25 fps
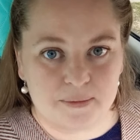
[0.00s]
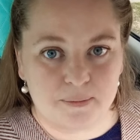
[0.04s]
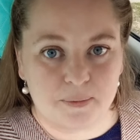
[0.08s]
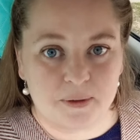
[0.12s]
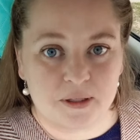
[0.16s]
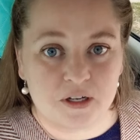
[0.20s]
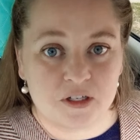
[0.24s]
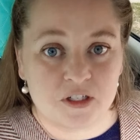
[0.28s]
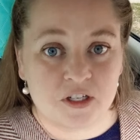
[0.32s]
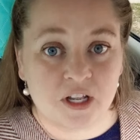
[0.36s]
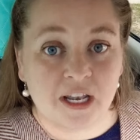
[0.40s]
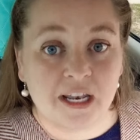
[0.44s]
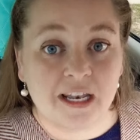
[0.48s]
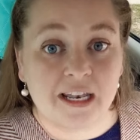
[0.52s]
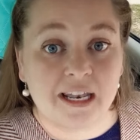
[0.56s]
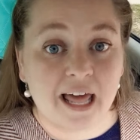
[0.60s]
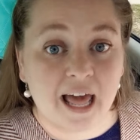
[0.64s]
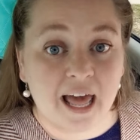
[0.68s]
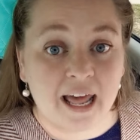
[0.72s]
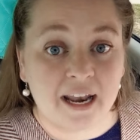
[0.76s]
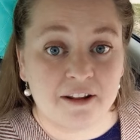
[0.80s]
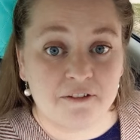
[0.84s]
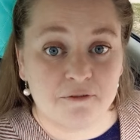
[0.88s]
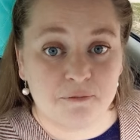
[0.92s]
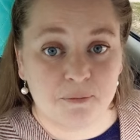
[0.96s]
But there's a
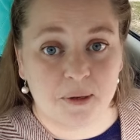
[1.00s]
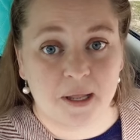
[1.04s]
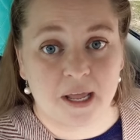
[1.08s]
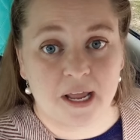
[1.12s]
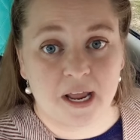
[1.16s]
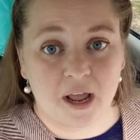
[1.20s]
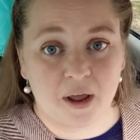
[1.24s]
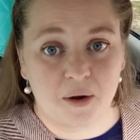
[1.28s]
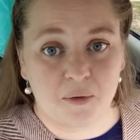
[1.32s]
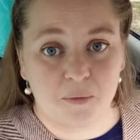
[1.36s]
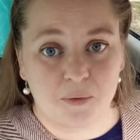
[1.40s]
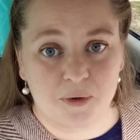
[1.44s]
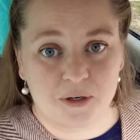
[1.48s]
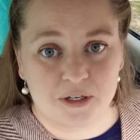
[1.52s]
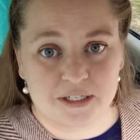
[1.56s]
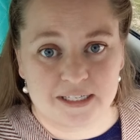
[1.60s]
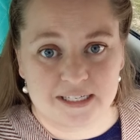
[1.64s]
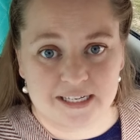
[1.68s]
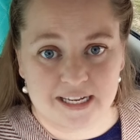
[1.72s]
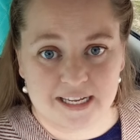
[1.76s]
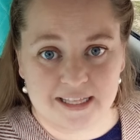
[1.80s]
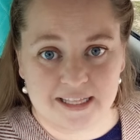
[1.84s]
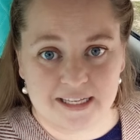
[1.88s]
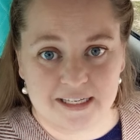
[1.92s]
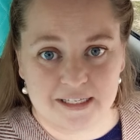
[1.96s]
lot of play on words
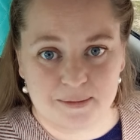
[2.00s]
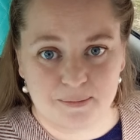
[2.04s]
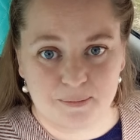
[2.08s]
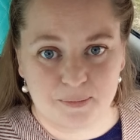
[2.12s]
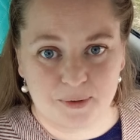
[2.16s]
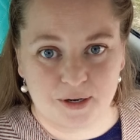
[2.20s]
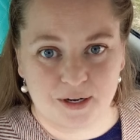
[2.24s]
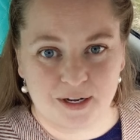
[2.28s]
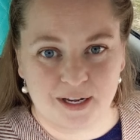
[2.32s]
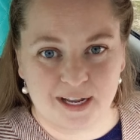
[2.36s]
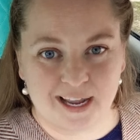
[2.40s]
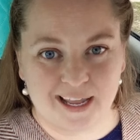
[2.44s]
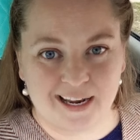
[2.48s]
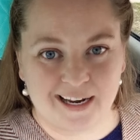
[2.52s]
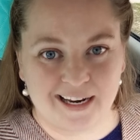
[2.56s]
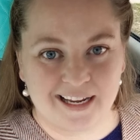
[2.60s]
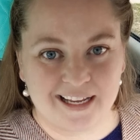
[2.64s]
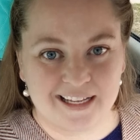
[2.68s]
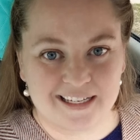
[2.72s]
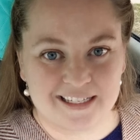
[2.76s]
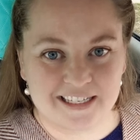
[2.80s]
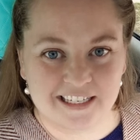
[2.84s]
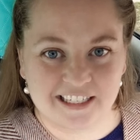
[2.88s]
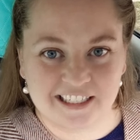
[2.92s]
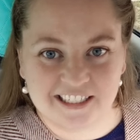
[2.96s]
in this book, and it
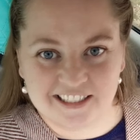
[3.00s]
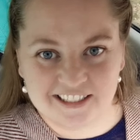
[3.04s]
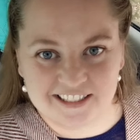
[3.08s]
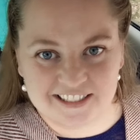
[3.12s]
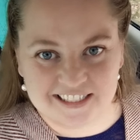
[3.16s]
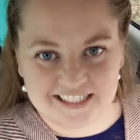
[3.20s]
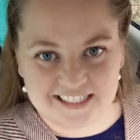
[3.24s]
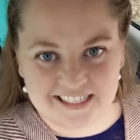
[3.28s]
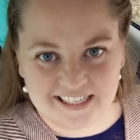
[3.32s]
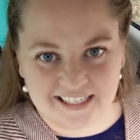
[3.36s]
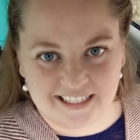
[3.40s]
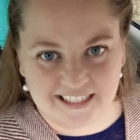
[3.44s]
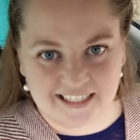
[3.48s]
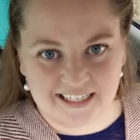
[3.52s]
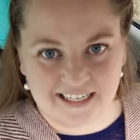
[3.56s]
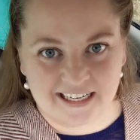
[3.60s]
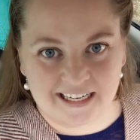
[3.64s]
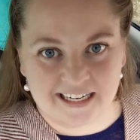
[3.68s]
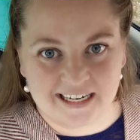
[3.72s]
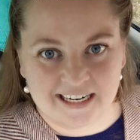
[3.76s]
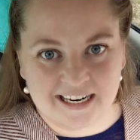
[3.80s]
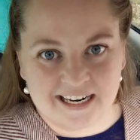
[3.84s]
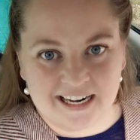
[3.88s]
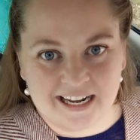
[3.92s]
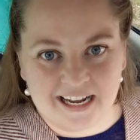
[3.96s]
gets a little silly,
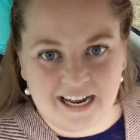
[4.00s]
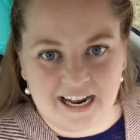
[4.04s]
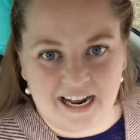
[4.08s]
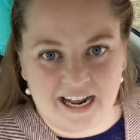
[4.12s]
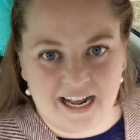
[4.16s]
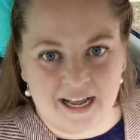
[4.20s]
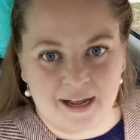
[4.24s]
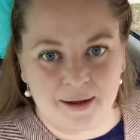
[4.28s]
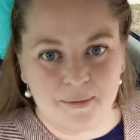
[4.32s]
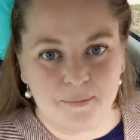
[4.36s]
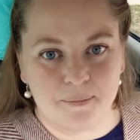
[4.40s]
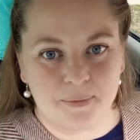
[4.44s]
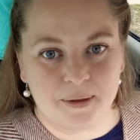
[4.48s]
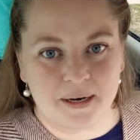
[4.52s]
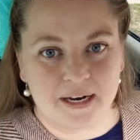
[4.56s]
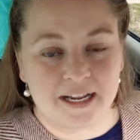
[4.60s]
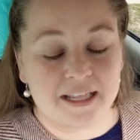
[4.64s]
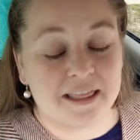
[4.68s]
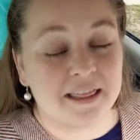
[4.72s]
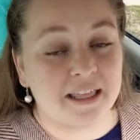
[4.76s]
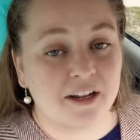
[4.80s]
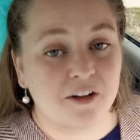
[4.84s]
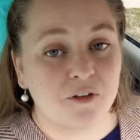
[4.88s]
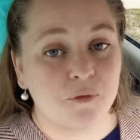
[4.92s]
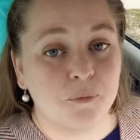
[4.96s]
but
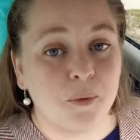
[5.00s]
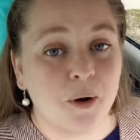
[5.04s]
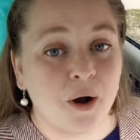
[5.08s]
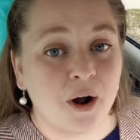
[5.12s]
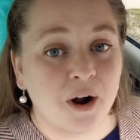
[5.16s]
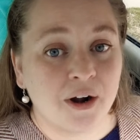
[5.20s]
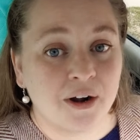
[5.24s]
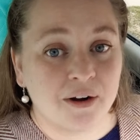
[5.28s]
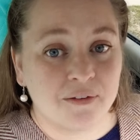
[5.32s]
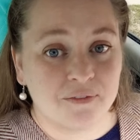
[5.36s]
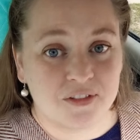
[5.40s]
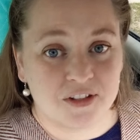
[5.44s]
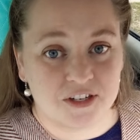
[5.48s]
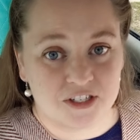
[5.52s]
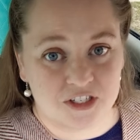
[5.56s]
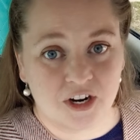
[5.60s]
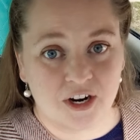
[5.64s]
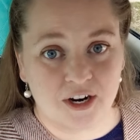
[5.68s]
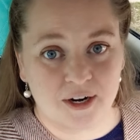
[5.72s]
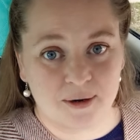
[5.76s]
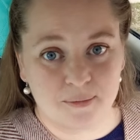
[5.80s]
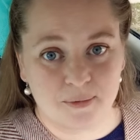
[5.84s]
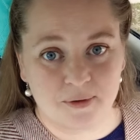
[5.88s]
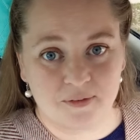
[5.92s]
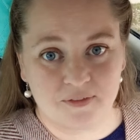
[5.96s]
that's part of the
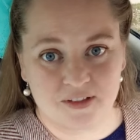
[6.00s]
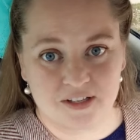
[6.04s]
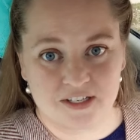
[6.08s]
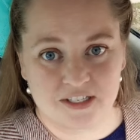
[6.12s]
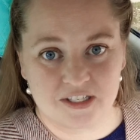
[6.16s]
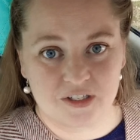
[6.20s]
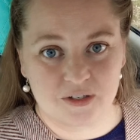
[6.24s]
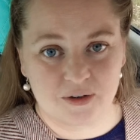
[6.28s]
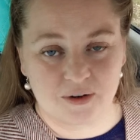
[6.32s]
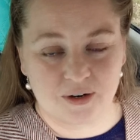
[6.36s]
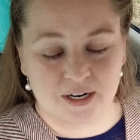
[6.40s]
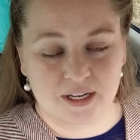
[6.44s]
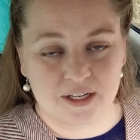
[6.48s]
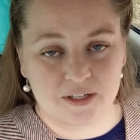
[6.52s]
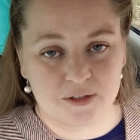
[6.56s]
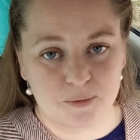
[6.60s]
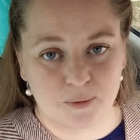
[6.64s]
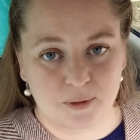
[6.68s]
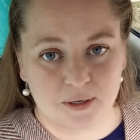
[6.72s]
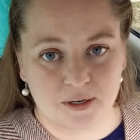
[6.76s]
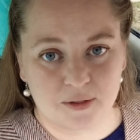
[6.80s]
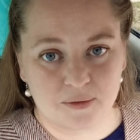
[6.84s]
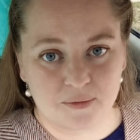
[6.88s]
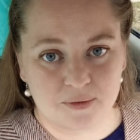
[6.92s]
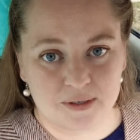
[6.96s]
charm of the story. It's
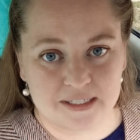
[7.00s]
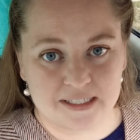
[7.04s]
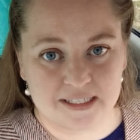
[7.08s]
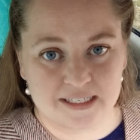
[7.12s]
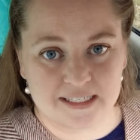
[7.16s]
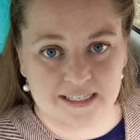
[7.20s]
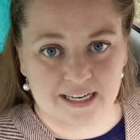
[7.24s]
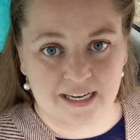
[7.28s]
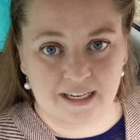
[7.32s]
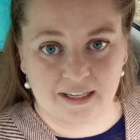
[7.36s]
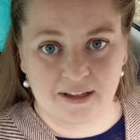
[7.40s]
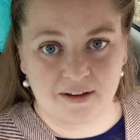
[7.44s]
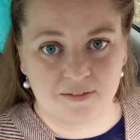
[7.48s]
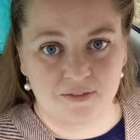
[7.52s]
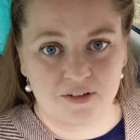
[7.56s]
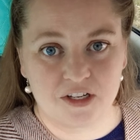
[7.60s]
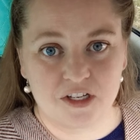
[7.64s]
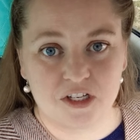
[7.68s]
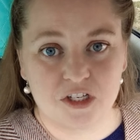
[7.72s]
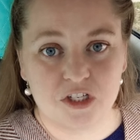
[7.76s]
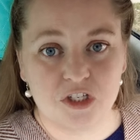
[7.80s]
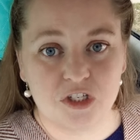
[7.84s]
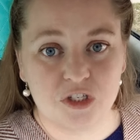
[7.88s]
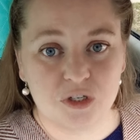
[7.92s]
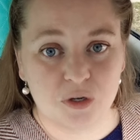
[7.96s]
one of the reasons I love it
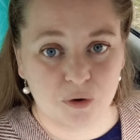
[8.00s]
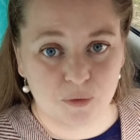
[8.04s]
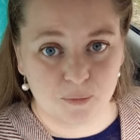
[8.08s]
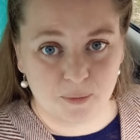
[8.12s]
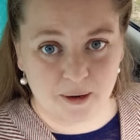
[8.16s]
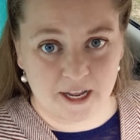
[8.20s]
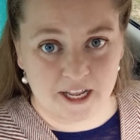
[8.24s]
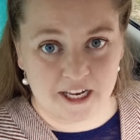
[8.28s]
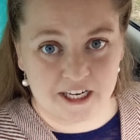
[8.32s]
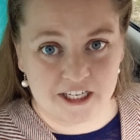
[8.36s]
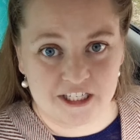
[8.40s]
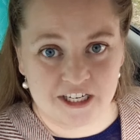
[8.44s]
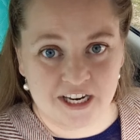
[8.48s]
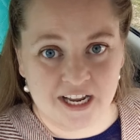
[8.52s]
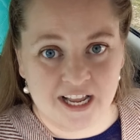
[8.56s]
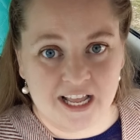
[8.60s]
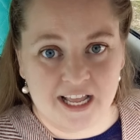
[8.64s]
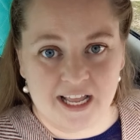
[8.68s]
so much.